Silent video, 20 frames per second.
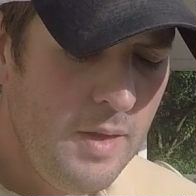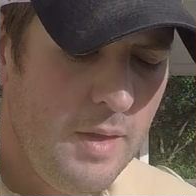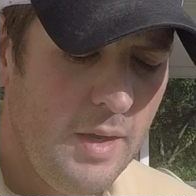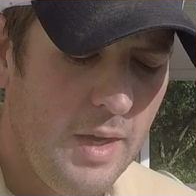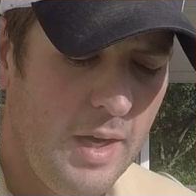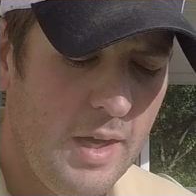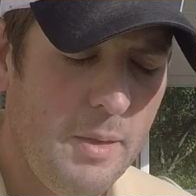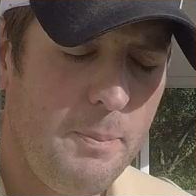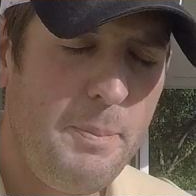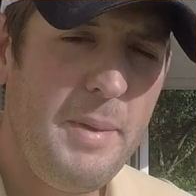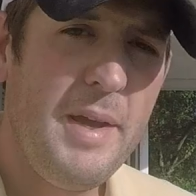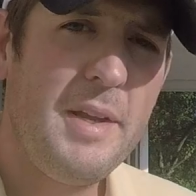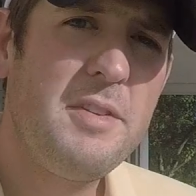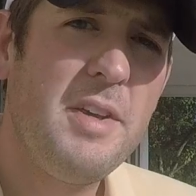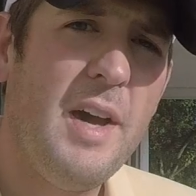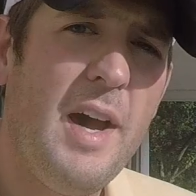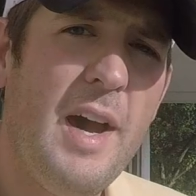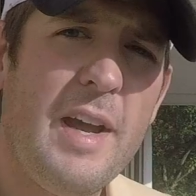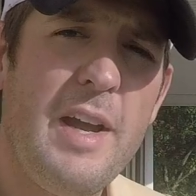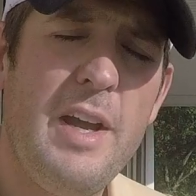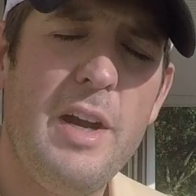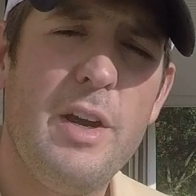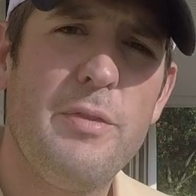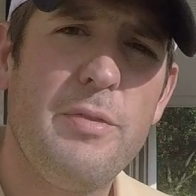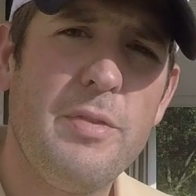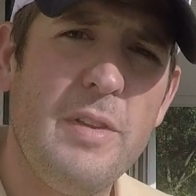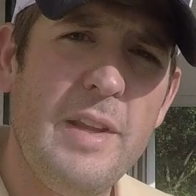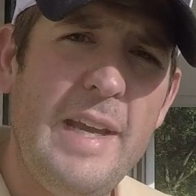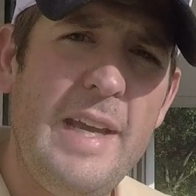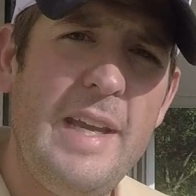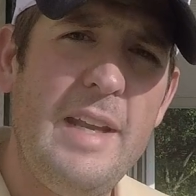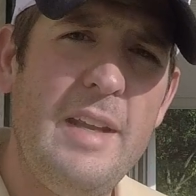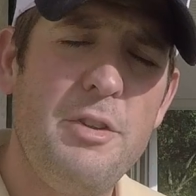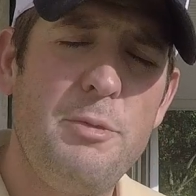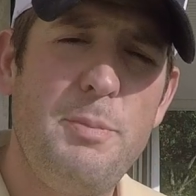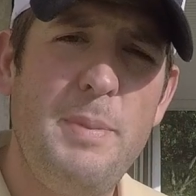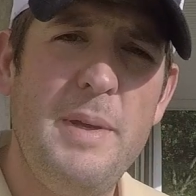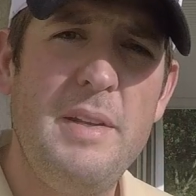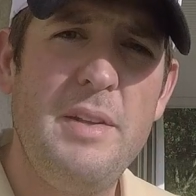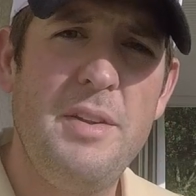The big talk here of late has
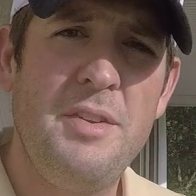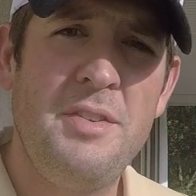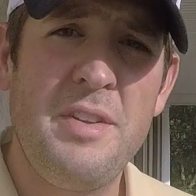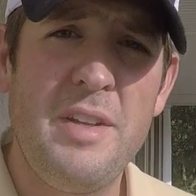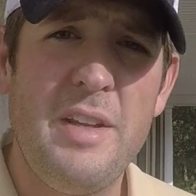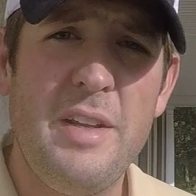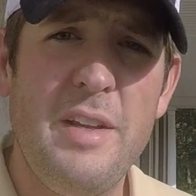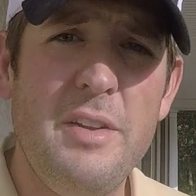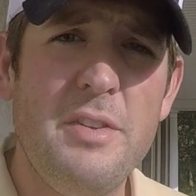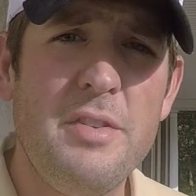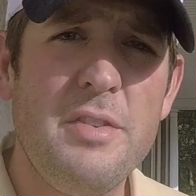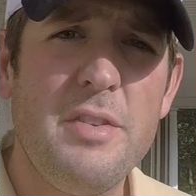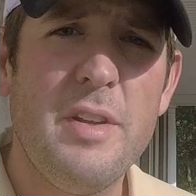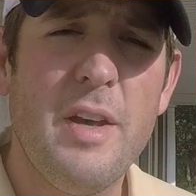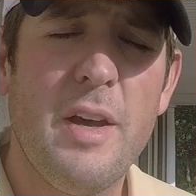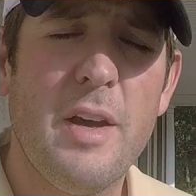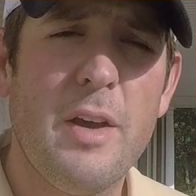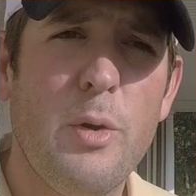been disease.